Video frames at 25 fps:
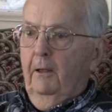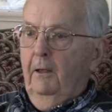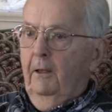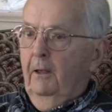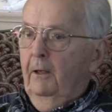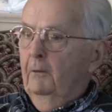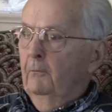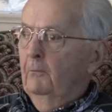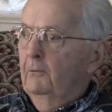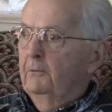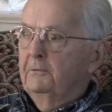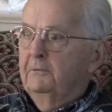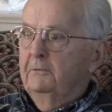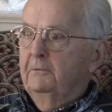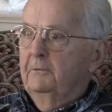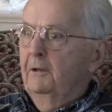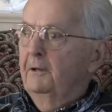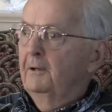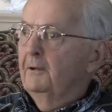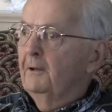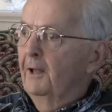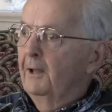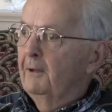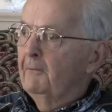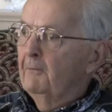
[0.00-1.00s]
and it was
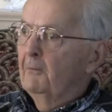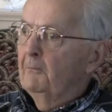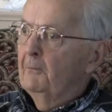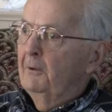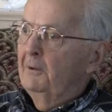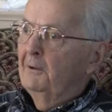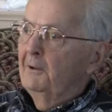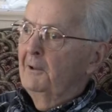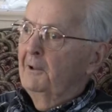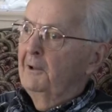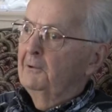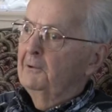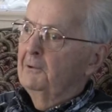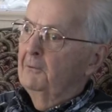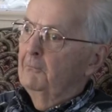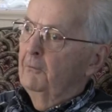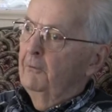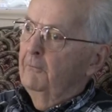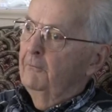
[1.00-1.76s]
daylight when we landed.